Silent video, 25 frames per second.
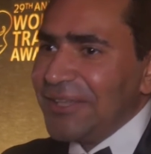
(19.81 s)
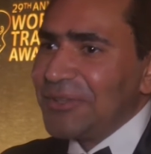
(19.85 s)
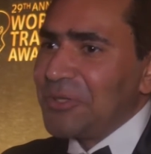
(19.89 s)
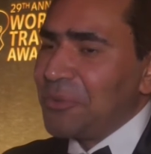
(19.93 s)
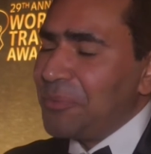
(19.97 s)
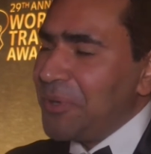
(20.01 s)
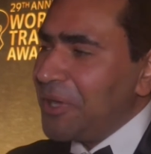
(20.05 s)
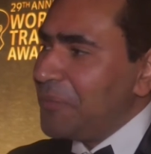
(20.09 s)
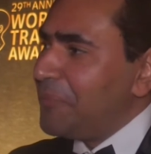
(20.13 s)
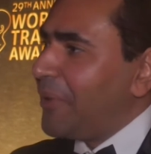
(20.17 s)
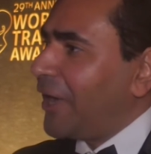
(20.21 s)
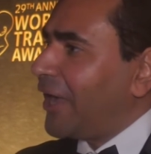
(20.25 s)

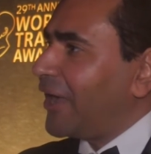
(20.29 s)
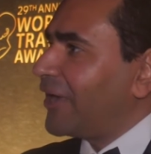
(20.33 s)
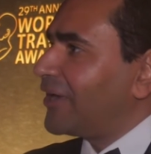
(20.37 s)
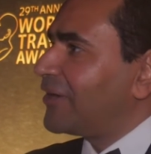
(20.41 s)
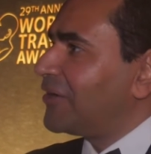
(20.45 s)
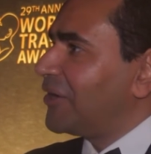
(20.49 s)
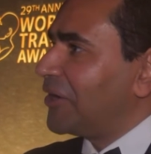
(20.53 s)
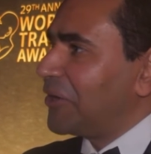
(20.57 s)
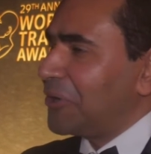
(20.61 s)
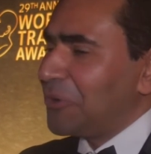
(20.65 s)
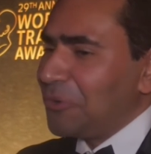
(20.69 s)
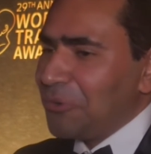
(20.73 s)
to be
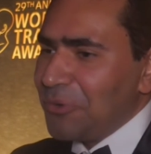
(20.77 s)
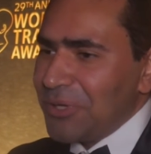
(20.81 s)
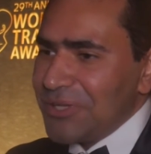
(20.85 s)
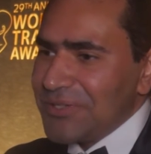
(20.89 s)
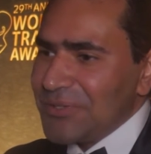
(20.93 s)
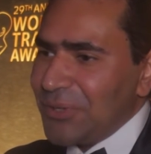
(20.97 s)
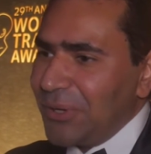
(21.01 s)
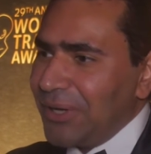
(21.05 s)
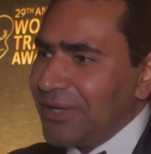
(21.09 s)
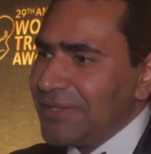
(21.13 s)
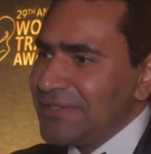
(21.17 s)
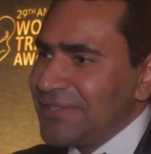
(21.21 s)
back
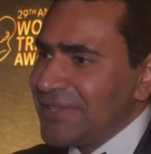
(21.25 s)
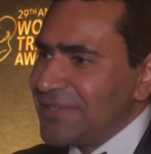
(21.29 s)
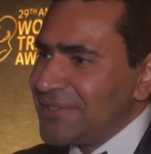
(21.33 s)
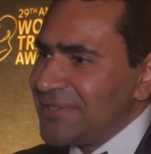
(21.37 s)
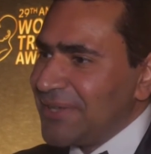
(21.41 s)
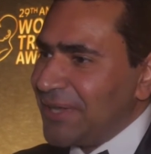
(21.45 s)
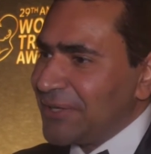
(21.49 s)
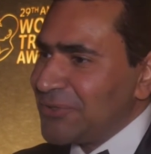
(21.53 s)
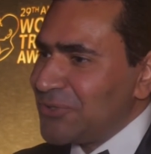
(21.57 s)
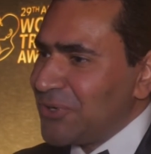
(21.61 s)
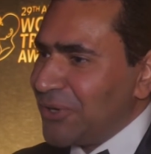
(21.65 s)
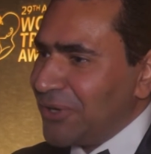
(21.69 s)
with this
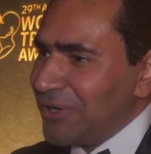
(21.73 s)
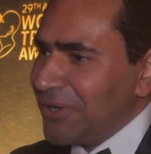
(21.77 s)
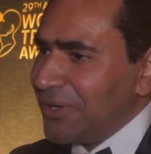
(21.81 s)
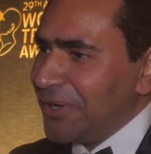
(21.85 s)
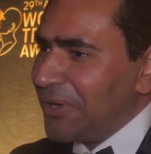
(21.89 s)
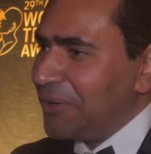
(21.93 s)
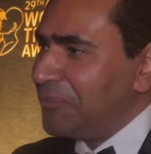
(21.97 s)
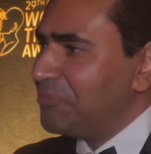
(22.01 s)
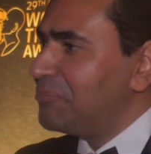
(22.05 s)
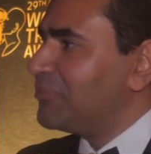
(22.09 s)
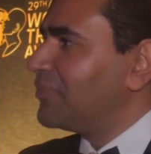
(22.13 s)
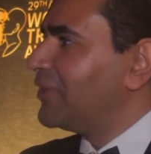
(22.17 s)
such
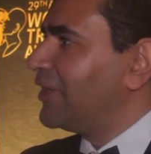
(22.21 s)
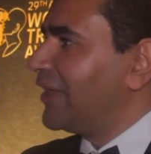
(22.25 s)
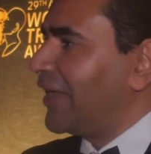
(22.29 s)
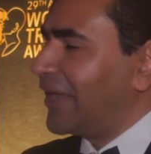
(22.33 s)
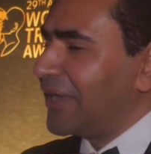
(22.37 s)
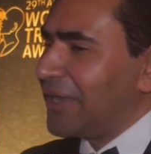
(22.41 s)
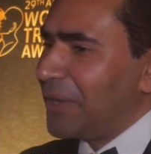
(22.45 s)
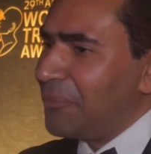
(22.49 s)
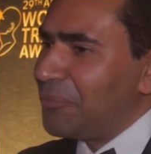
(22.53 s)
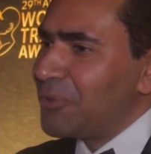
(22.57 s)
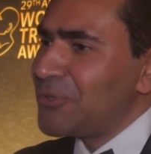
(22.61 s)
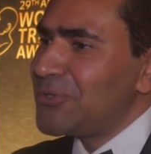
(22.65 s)

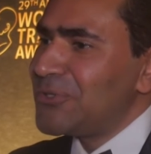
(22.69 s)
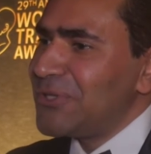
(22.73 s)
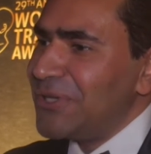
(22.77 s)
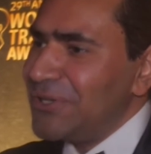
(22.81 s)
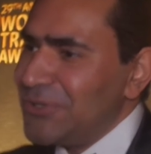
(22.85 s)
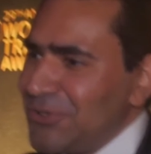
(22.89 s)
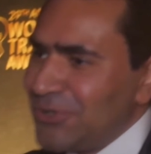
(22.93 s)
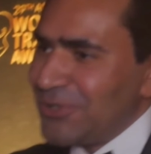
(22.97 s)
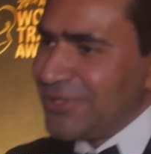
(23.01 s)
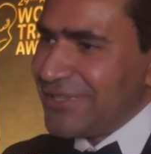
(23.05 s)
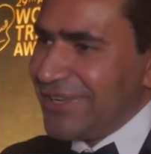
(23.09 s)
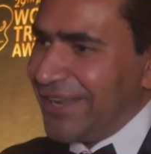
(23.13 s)
like a
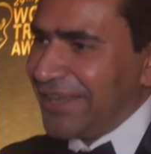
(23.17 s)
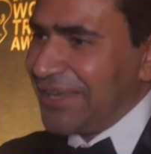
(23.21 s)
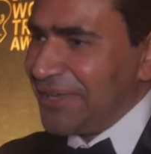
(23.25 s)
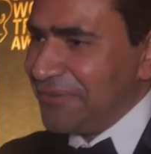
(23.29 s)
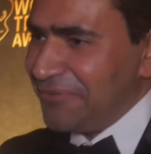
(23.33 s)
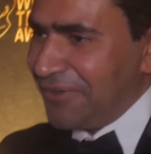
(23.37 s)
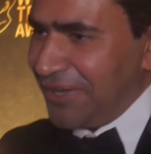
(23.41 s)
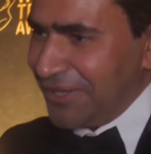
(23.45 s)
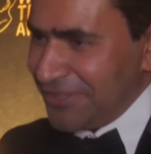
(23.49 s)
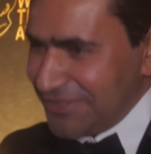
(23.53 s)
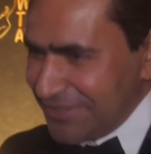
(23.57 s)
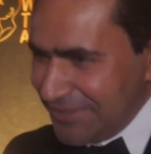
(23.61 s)
prestigious like
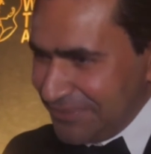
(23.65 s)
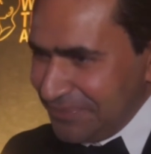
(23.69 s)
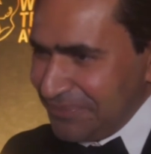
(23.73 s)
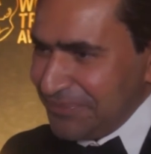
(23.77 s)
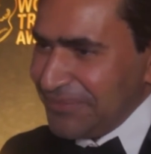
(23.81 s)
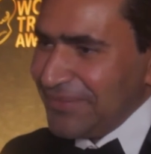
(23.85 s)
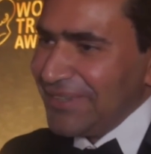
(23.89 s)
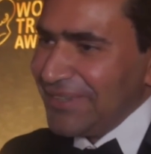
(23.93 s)
event.